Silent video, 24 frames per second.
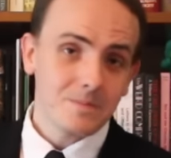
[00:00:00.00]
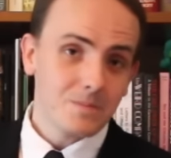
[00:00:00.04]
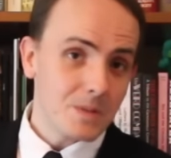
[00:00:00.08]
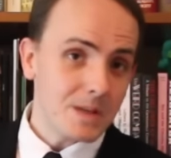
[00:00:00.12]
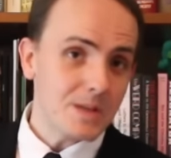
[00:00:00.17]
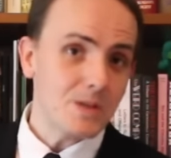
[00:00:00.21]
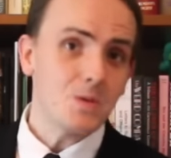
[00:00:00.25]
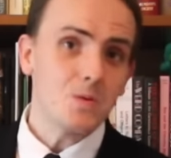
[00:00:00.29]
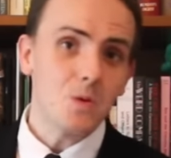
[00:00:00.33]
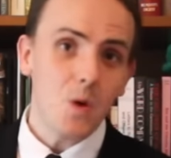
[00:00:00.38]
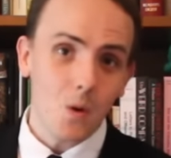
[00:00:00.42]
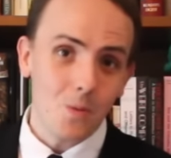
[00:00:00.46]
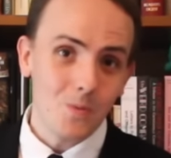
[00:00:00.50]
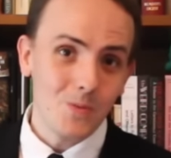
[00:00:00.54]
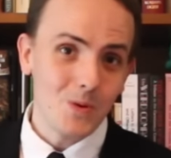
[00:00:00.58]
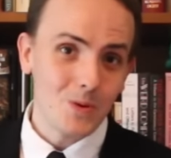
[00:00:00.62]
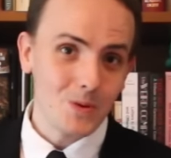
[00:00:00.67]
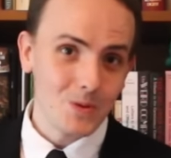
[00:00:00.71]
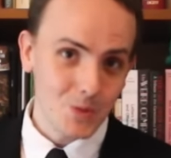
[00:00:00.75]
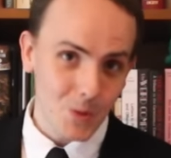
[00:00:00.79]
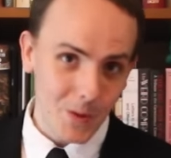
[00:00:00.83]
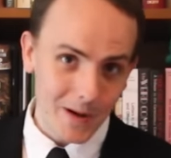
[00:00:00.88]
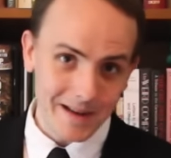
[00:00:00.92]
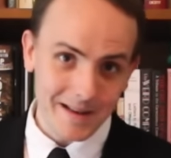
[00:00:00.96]
We do hope
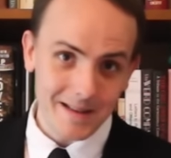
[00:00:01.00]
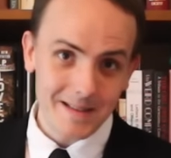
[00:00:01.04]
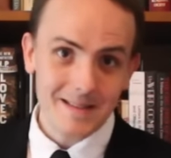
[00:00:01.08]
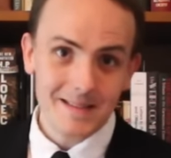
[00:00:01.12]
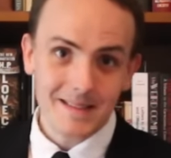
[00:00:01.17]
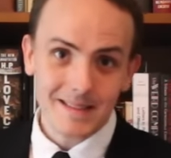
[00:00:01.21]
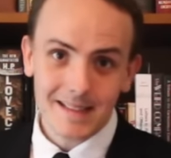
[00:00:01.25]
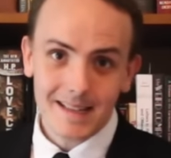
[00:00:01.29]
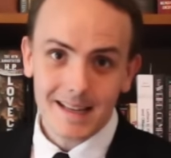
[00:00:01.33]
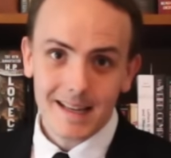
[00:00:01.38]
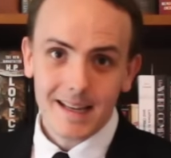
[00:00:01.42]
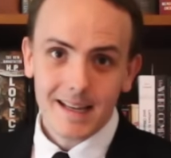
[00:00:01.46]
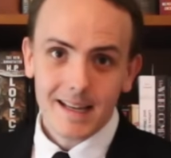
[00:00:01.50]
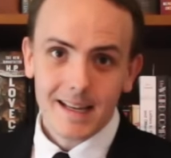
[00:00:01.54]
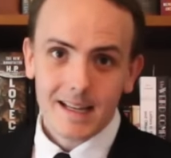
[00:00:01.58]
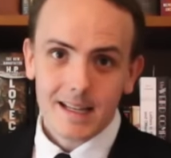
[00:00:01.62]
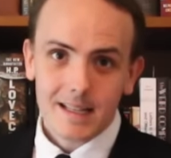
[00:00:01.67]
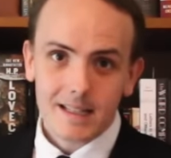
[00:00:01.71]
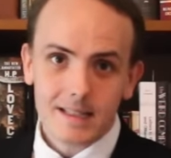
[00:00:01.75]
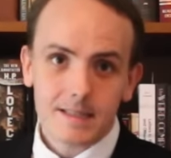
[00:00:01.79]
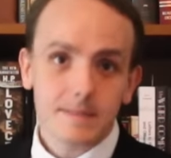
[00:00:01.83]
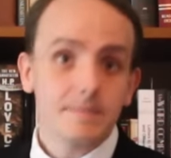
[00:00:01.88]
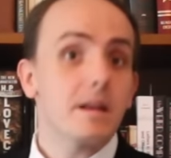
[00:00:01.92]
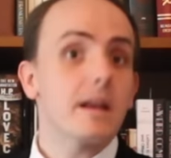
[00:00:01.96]
you'll join us.
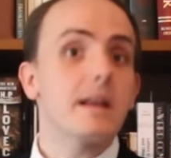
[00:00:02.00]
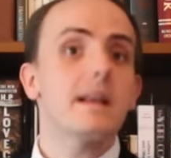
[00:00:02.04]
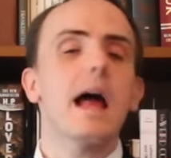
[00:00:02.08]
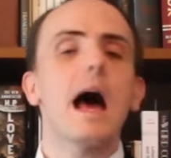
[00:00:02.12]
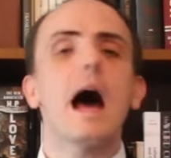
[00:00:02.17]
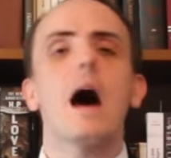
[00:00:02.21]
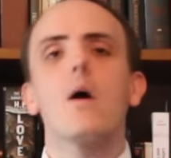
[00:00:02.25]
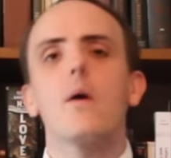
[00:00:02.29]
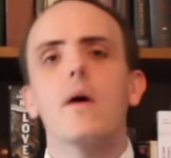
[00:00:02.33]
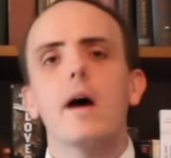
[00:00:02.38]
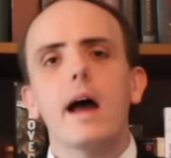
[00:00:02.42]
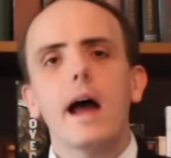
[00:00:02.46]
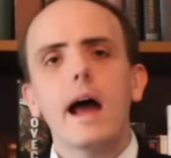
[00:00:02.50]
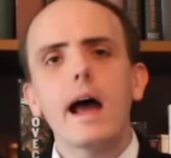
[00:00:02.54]
Now,